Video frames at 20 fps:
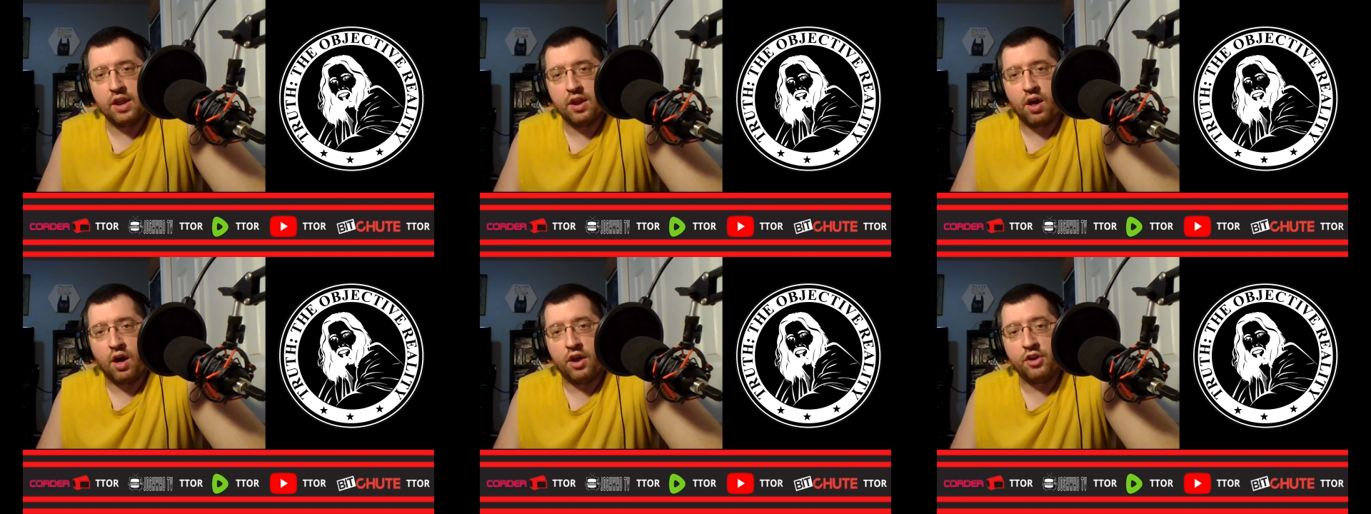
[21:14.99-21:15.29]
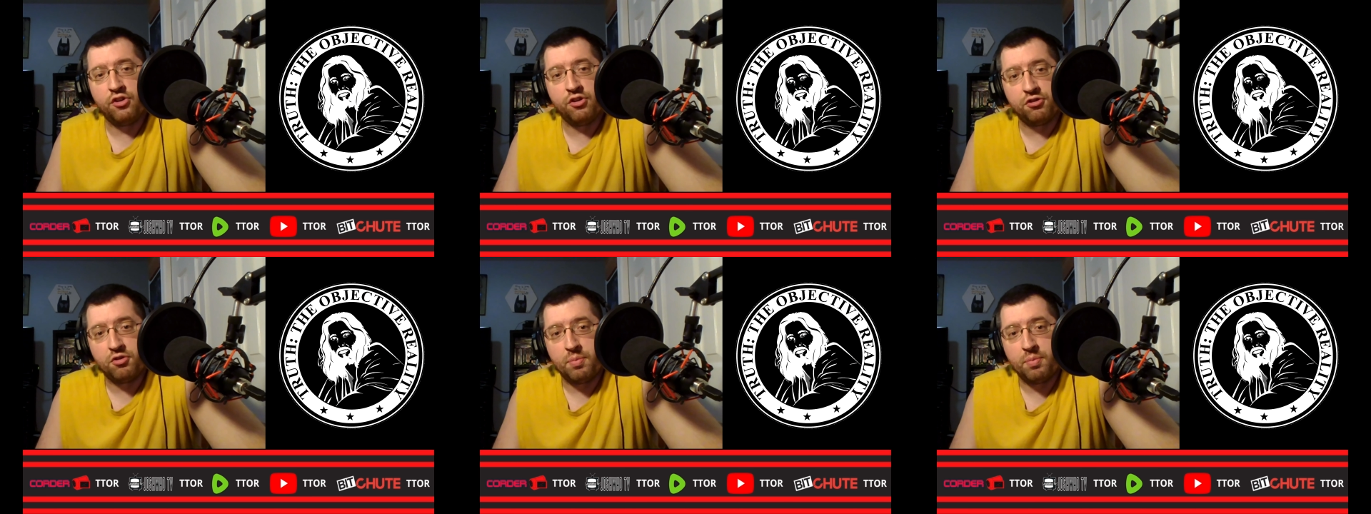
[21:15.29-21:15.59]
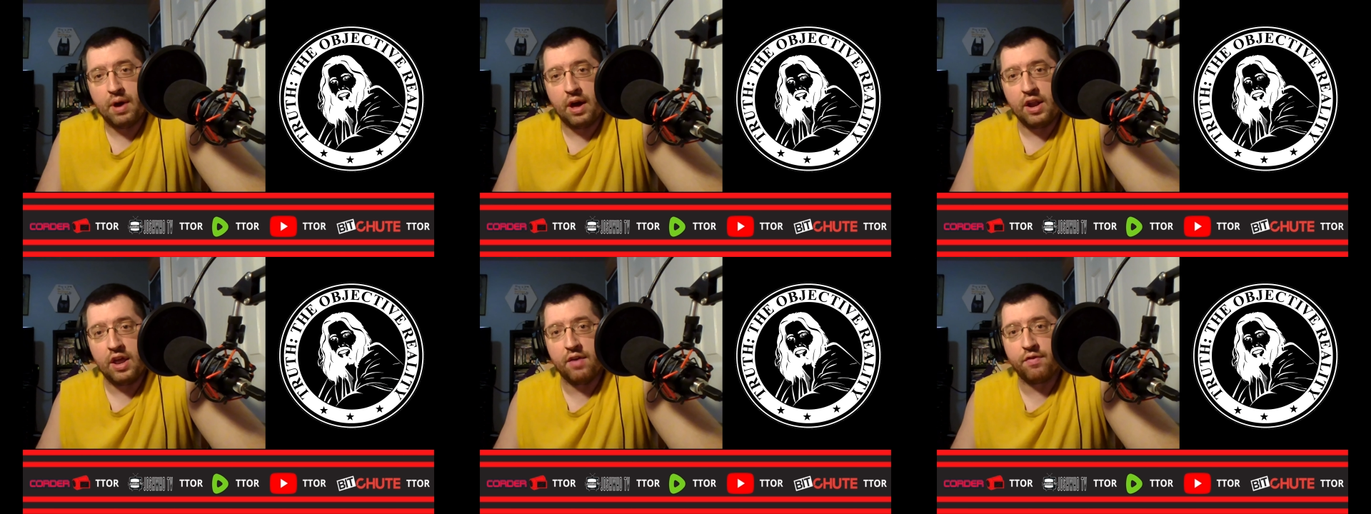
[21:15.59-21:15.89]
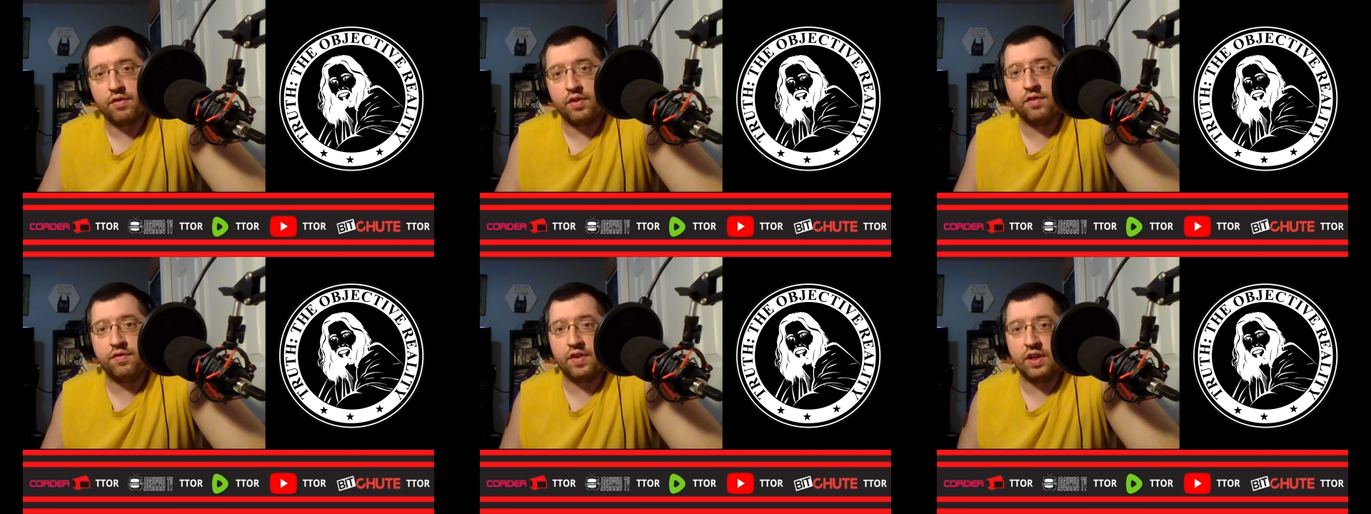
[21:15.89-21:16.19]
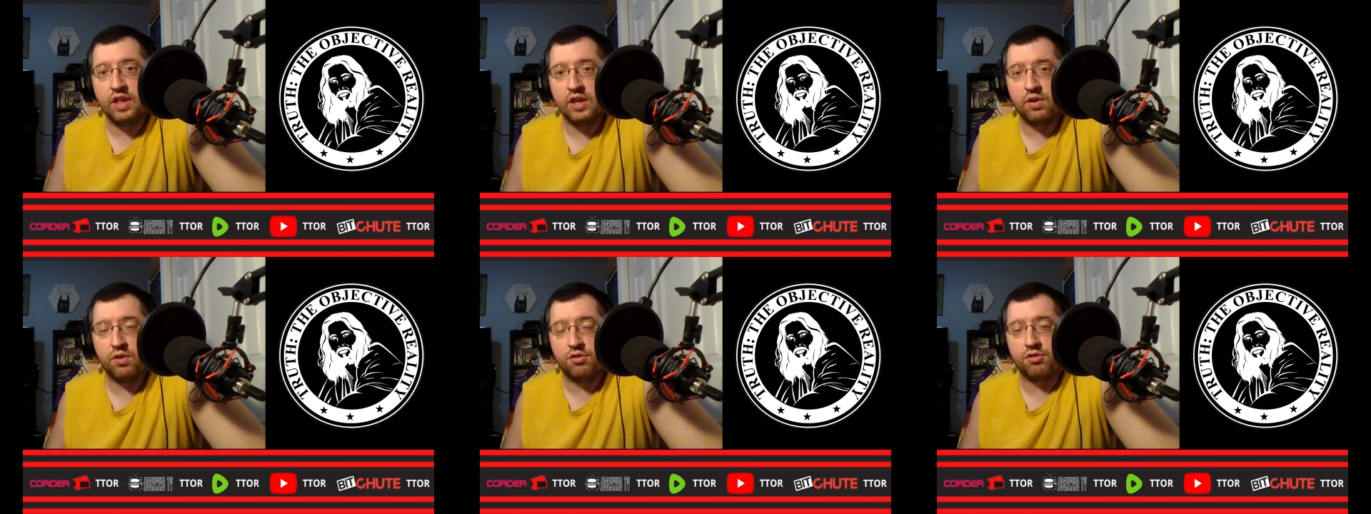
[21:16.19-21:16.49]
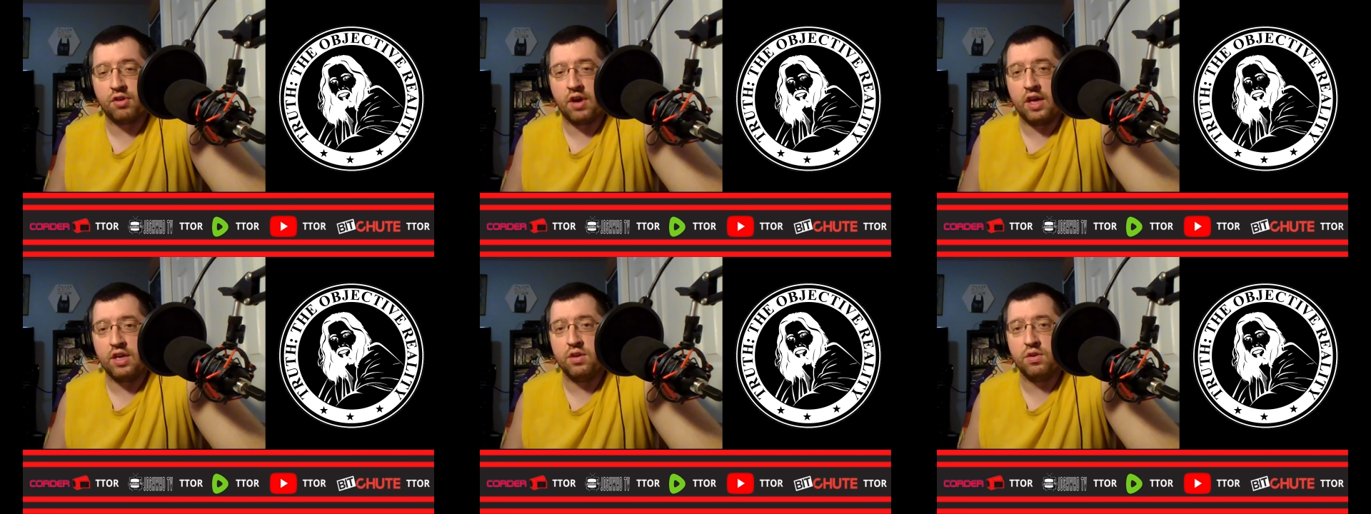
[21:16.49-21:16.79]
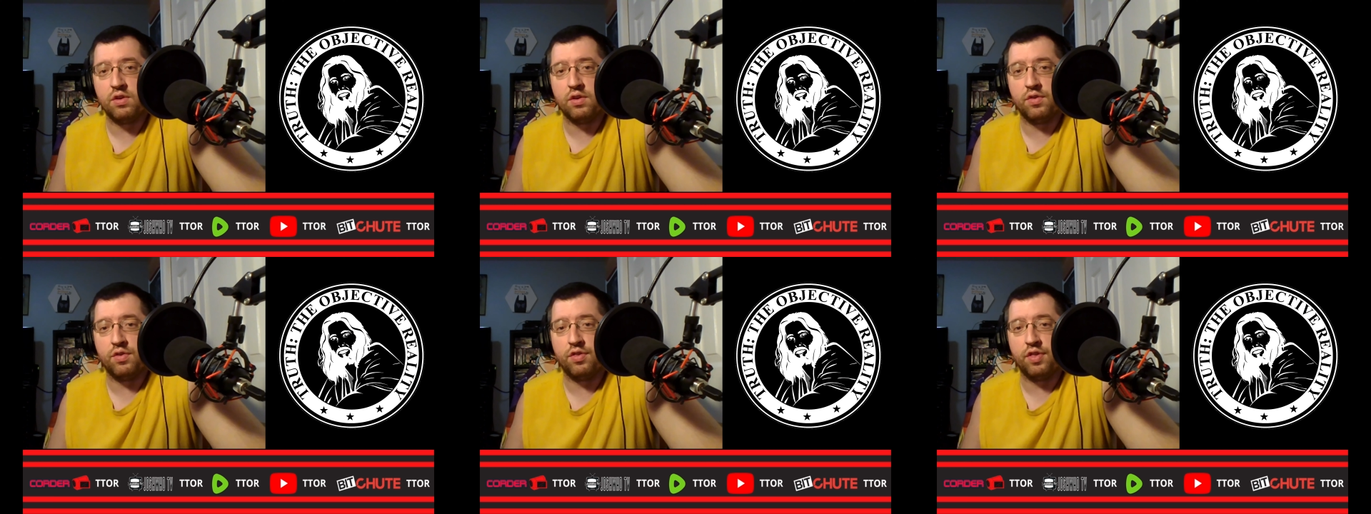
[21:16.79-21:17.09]
on just about every video site you
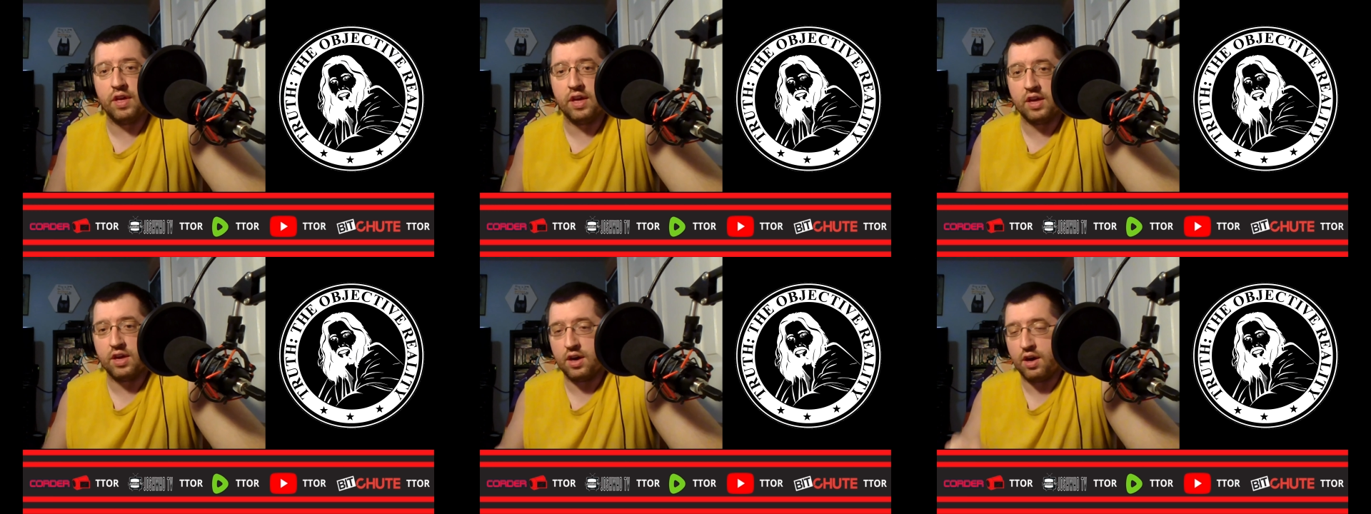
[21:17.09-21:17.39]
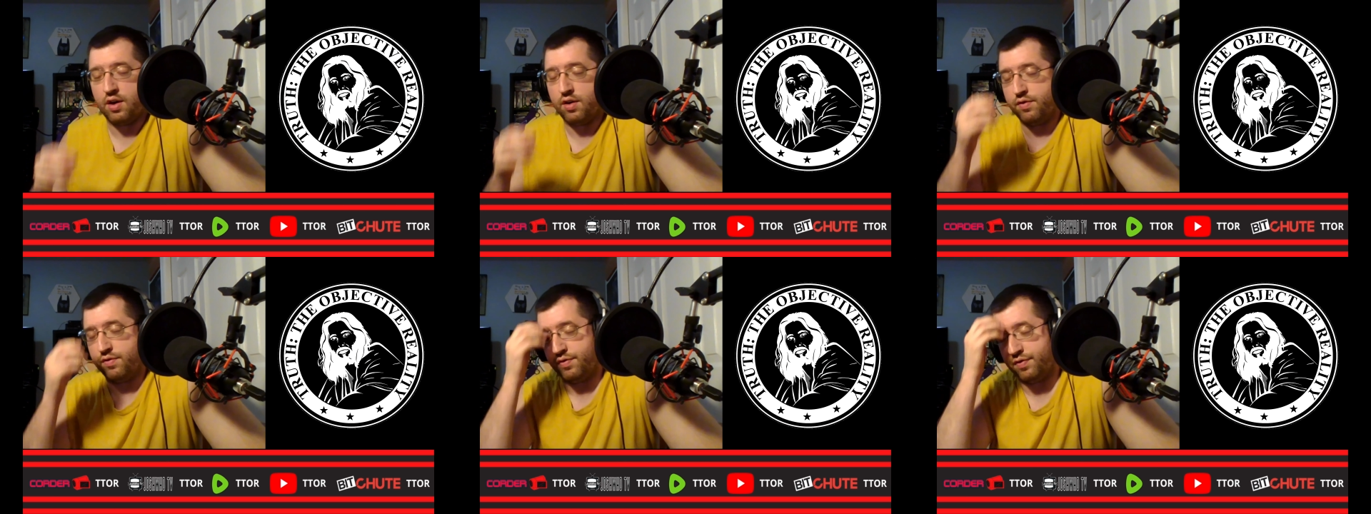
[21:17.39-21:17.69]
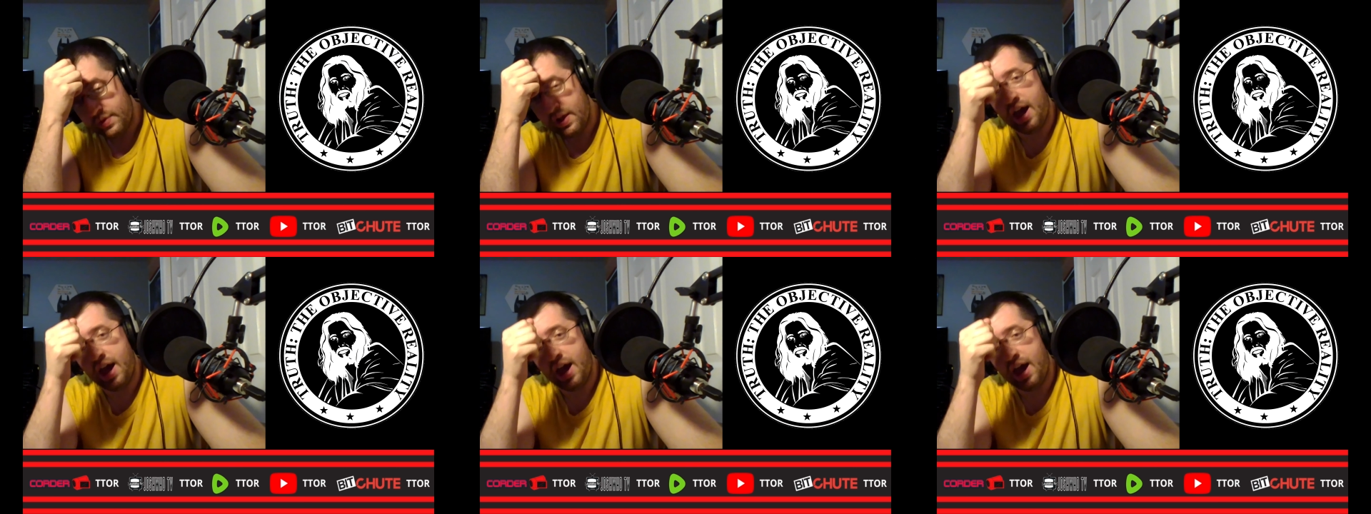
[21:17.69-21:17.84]
could think of.